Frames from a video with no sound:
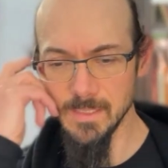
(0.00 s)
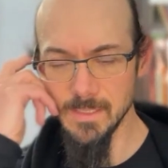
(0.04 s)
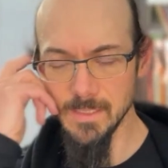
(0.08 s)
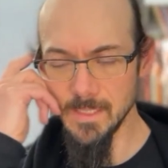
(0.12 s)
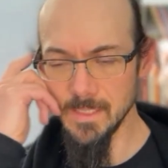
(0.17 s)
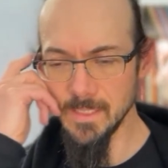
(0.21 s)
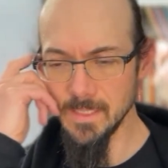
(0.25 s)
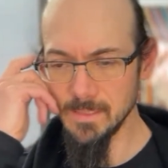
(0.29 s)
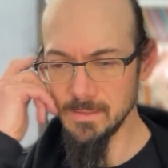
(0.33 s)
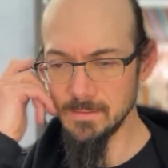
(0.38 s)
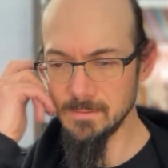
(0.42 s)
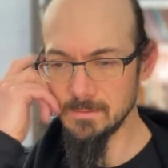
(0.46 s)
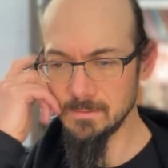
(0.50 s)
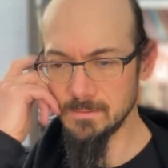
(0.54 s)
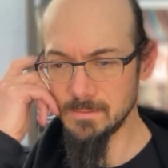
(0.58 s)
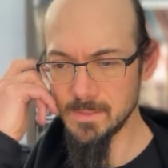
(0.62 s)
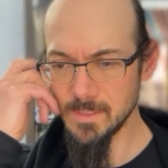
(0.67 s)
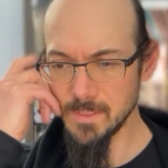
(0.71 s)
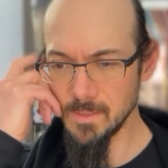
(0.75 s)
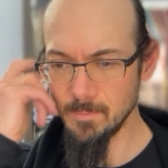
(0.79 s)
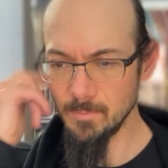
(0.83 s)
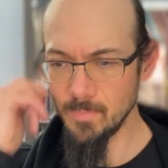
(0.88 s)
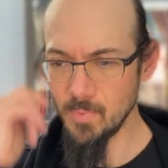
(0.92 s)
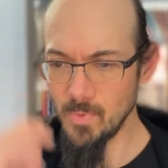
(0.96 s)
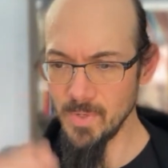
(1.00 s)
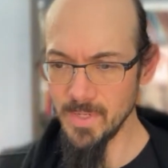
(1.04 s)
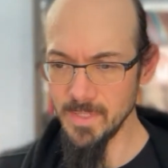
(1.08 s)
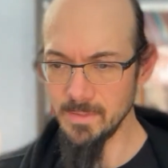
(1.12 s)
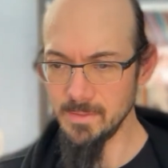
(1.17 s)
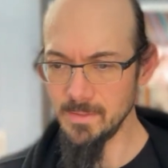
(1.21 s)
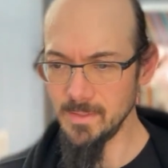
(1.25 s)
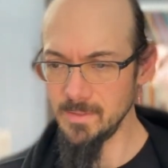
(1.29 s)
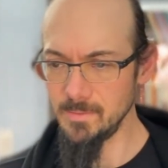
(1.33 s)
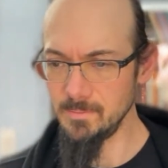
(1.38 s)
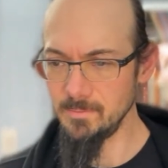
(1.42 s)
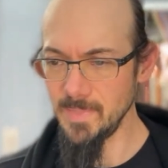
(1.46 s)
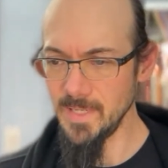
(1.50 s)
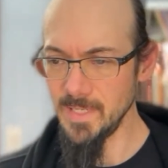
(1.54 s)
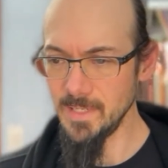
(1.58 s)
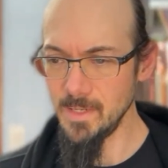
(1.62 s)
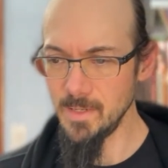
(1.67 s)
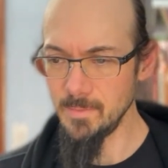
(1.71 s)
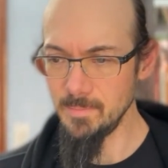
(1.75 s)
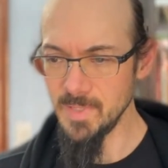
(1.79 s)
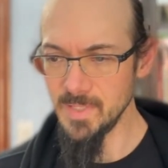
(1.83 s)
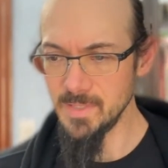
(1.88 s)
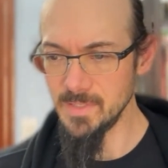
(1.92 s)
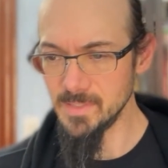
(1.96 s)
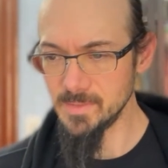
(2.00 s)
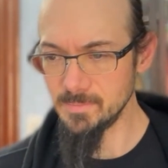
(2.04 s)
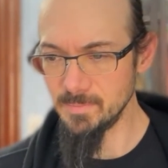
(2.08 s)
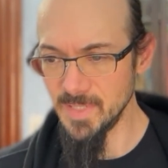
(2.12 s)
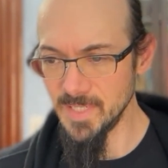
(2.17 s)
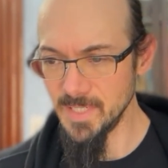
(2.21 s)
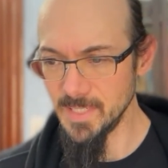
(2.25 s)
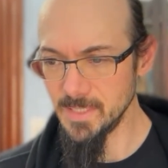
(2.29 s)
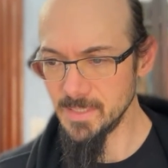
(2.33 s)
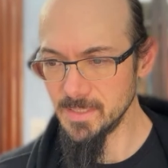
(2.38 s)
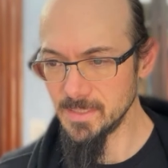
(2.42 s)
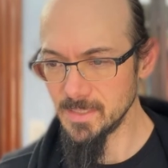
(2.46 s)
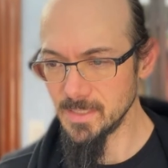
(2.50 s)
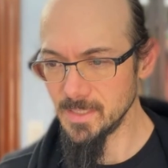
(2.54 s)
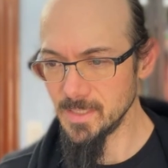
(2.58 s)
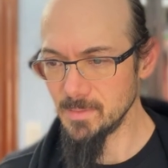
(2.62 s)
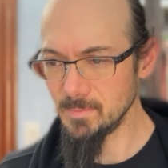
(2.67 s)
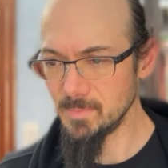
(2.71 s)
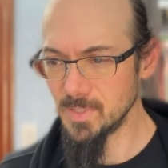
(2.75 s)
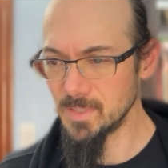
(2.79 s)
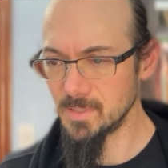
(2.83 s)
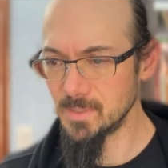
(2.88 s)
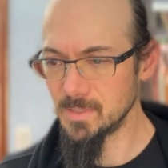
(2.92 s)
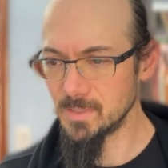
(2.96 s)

at some point. That may not be this minute in time.